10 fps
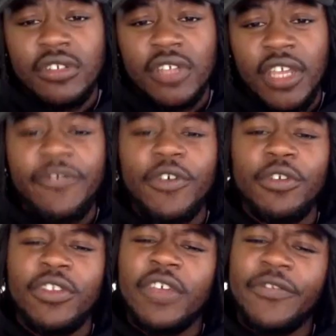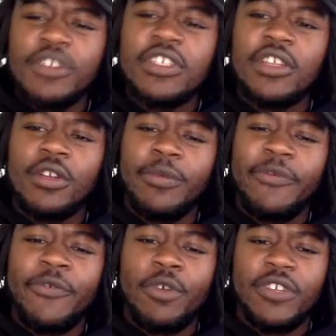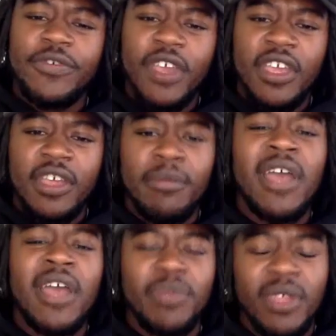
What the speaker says: and it feels a little force fed, in my opinion.